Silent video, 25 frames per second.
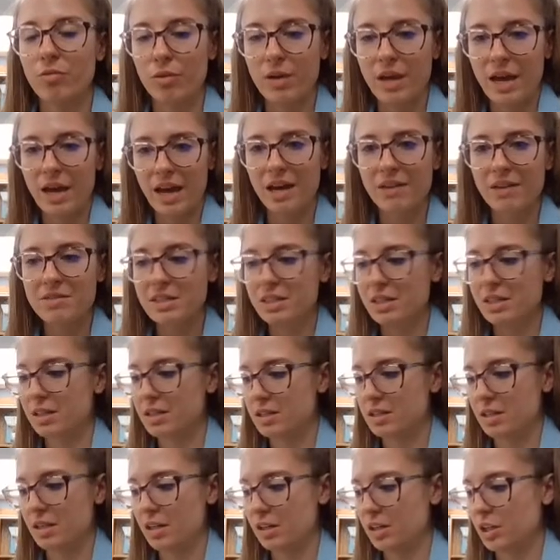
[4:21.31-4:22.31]
we have to
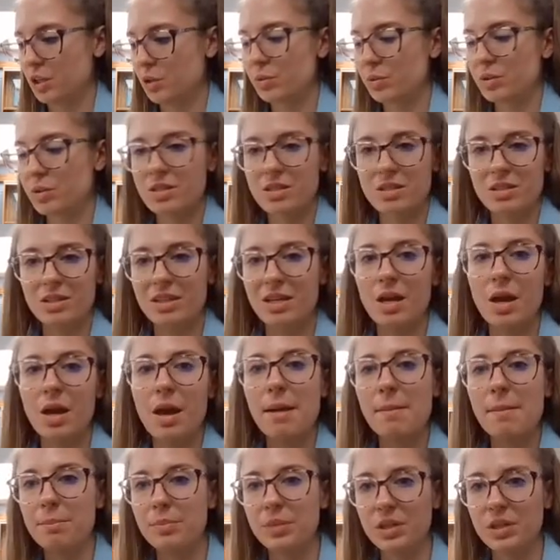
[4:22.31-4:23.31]
continuously
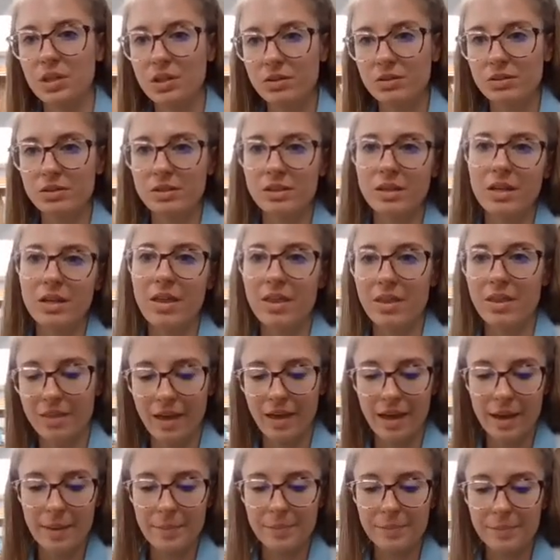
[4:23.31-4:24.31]
build
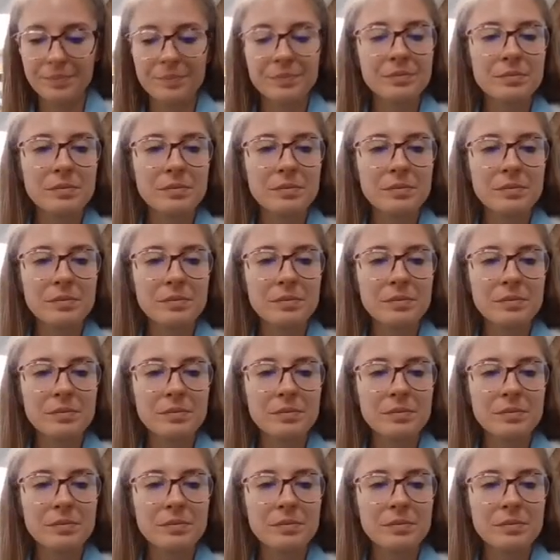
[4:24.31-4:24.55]
them.